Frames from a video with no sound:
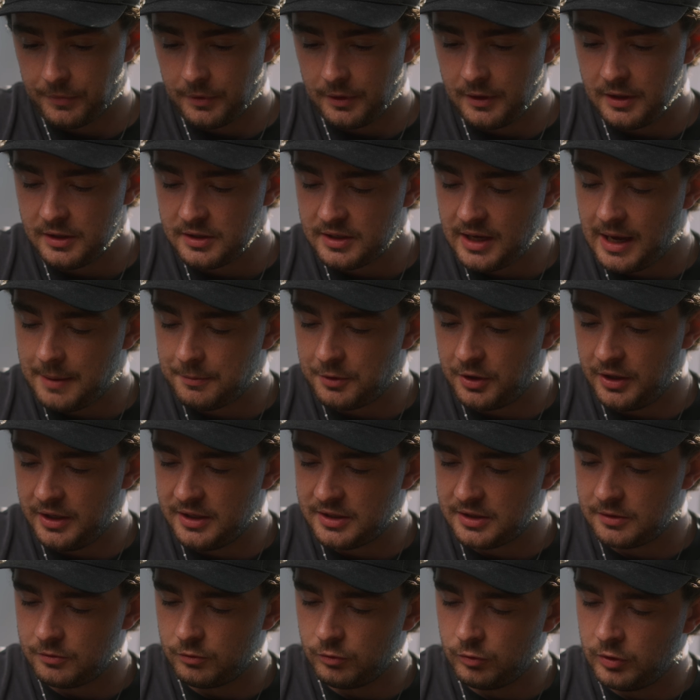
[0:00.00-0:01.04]
this camera
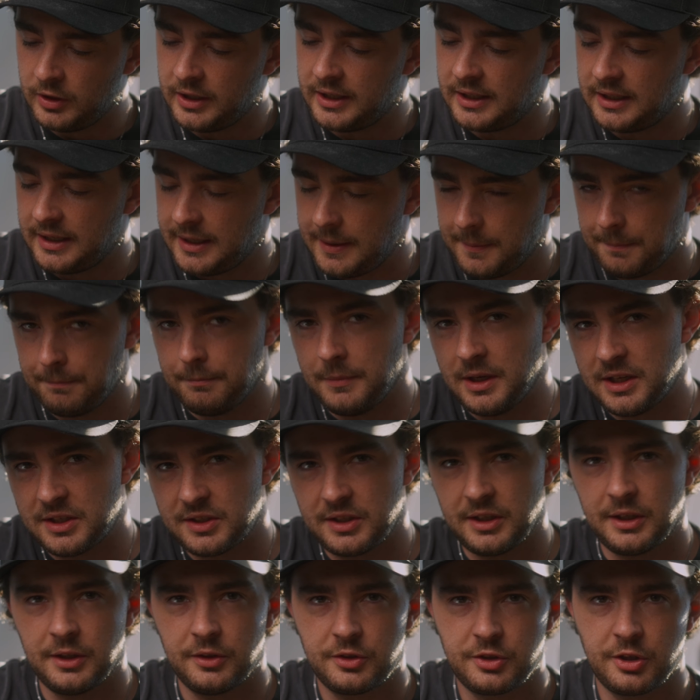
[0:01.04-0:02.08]
isn't really
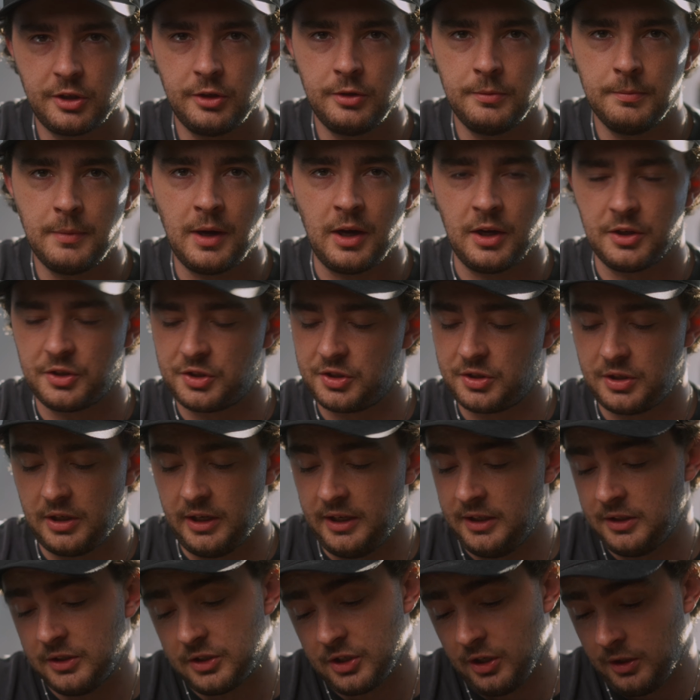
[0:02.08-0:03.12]
missing too much
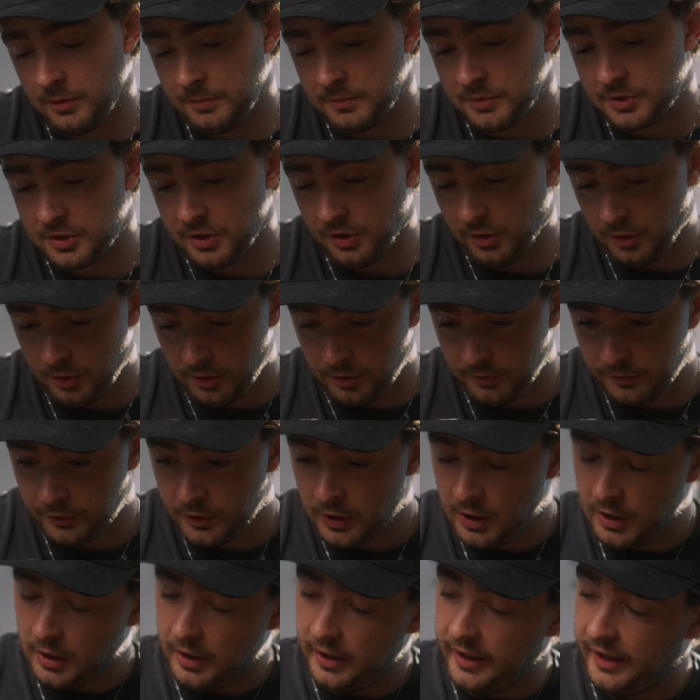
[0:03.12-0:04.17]
in terms of
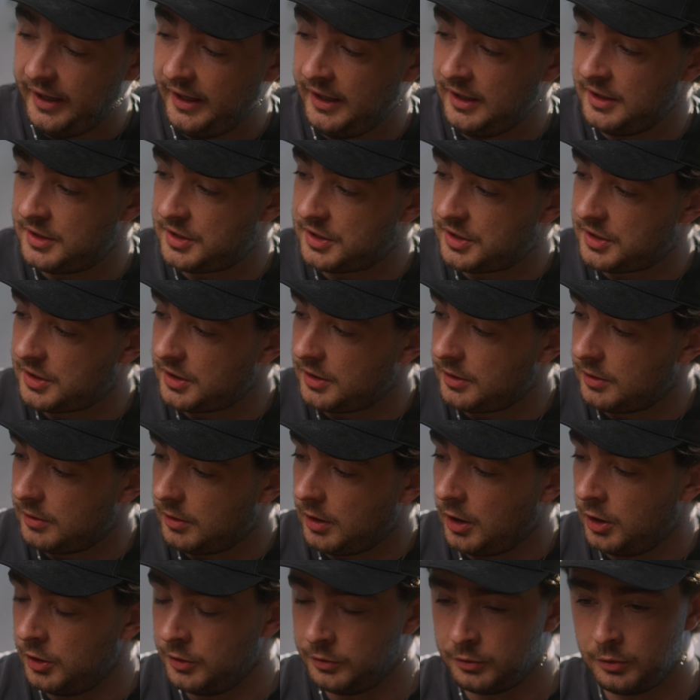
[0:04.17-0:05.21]
its
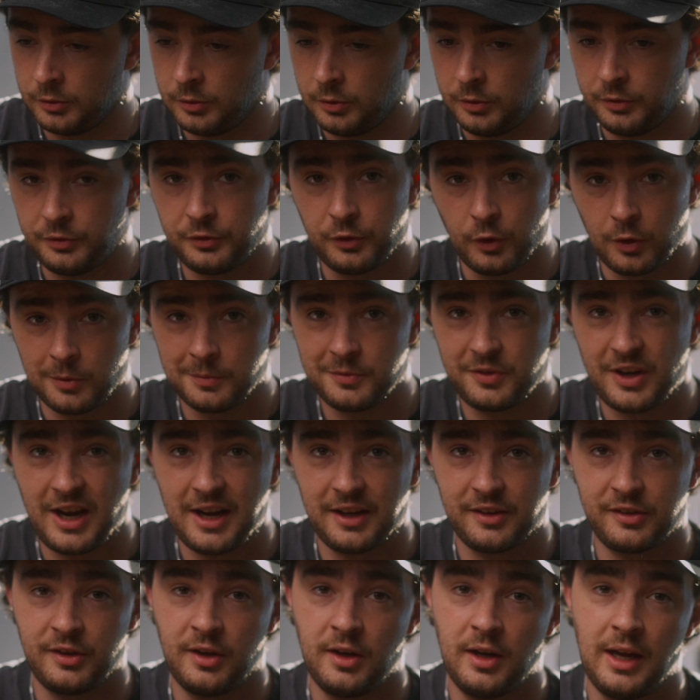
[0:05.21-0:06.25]
overall form
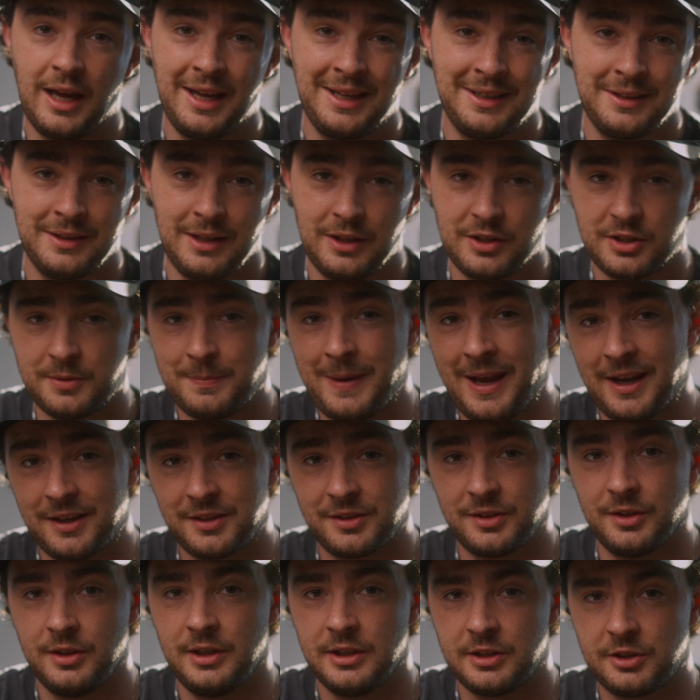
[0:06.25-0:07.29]
factor and the
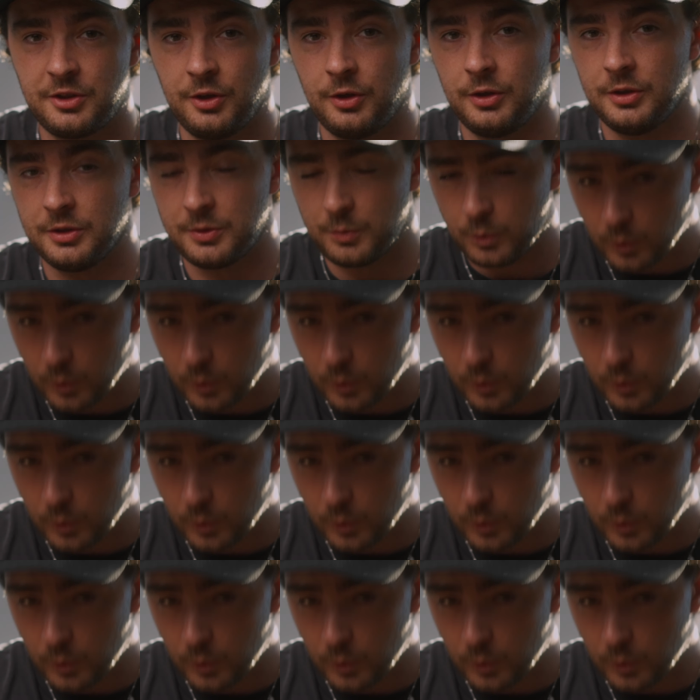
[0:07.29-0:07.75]
specs that it's got as